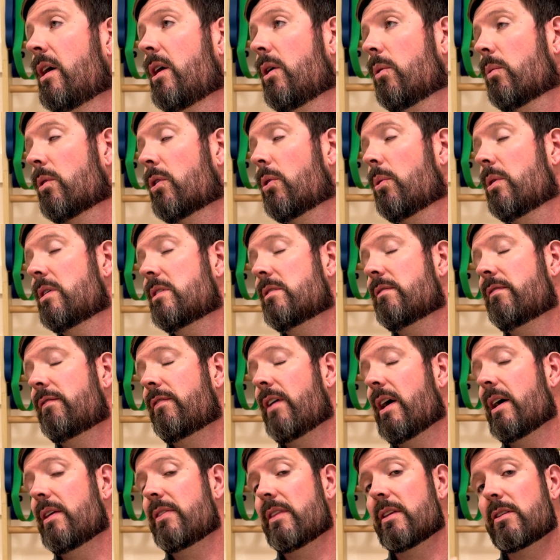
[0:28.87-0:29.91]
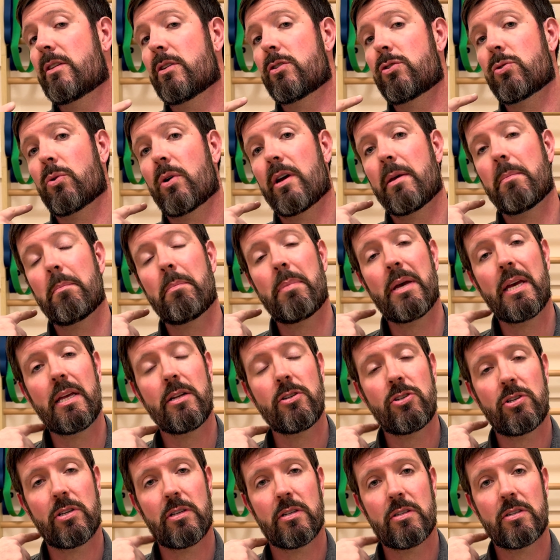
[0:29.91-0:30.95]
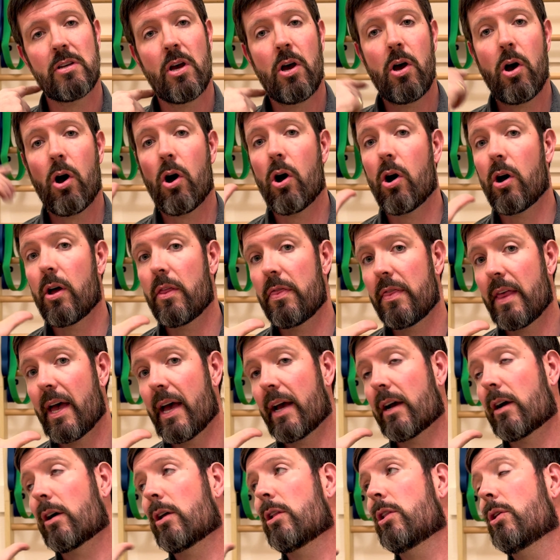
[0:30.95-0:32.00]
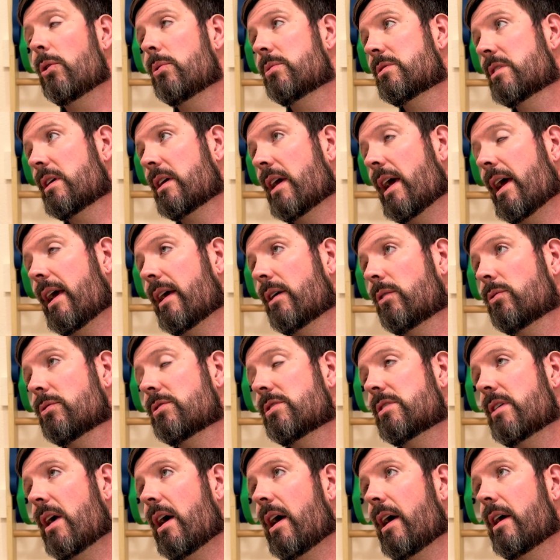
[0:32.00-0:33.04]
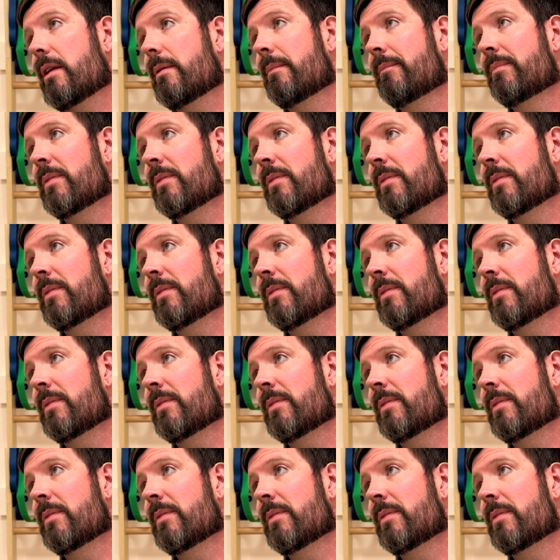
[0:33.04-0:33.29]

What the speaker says: We're going to find that the joint pinches on that closing angle side.